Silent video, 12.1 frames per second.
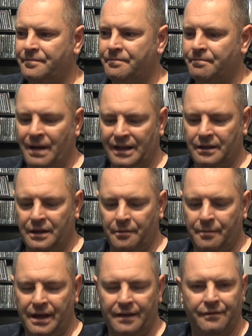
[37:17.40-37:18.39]
made a little
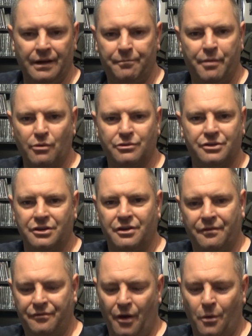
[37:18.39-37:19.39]
bit, I posted
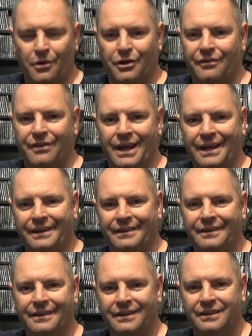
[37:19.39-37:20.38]
a photo of it
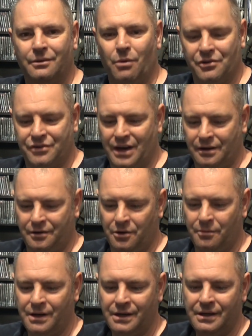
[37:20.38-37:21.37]
in the WhatsApp
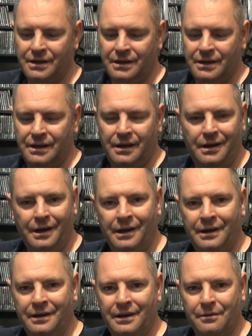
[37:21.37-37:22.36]
group.
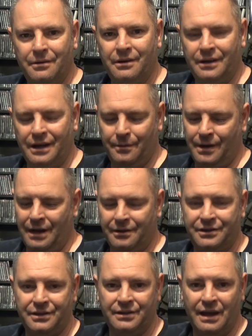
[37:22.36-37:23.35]
And it was
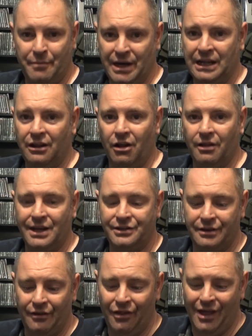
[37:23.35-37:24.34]
Alice says I paid a lot less
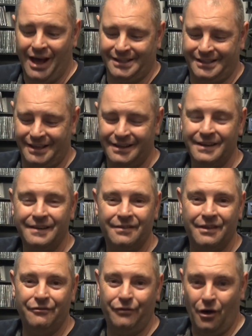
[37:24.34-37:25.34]
than that,
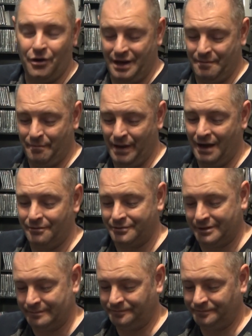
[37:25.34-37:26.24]
than £14.